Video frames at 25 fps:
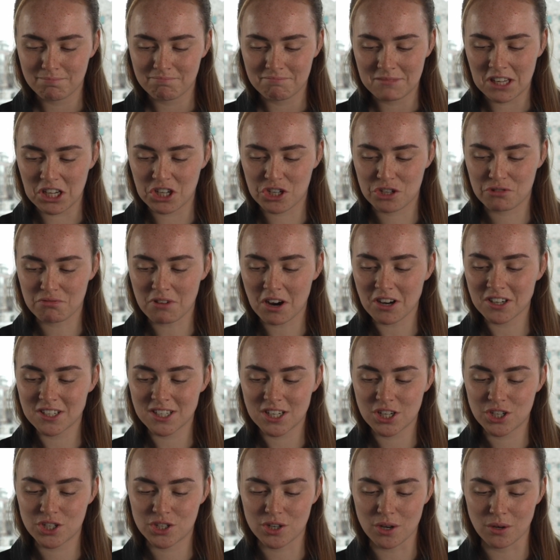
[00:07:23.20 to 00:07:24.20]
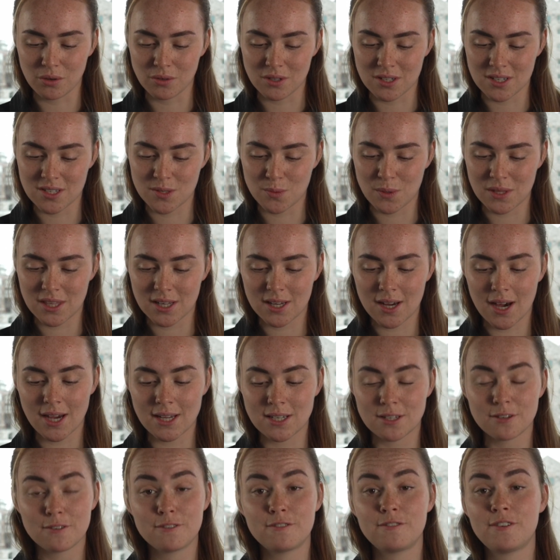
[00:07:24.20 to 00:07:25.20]
He shrugged his shoulders with a
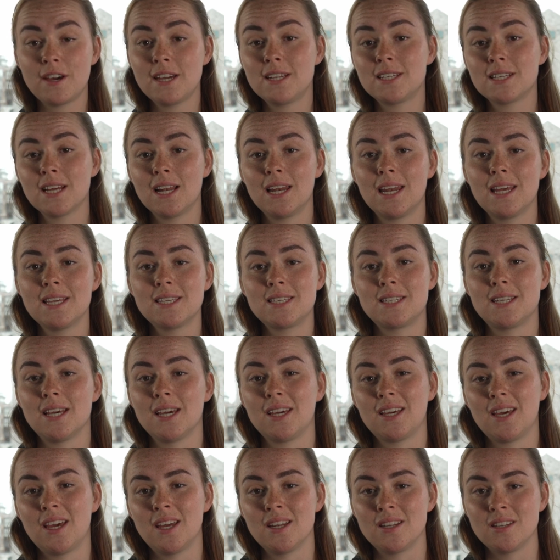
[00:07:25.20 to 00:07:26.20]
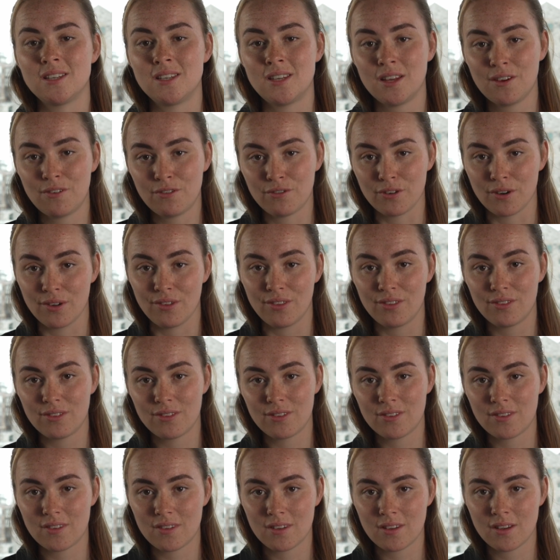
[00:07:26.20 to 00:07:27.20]
kind of fatalistic
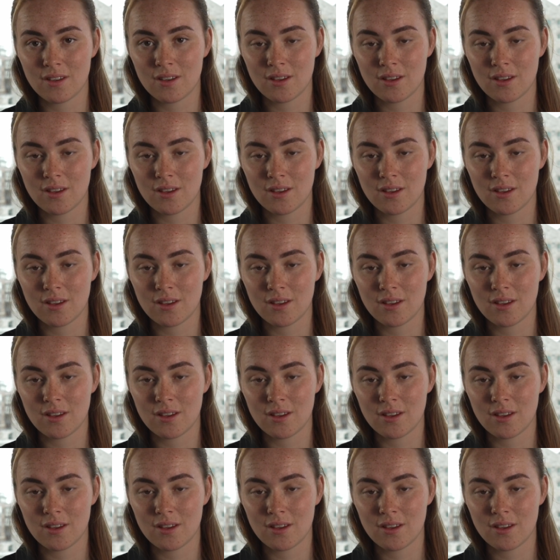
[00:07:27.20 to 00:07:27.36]
indifference.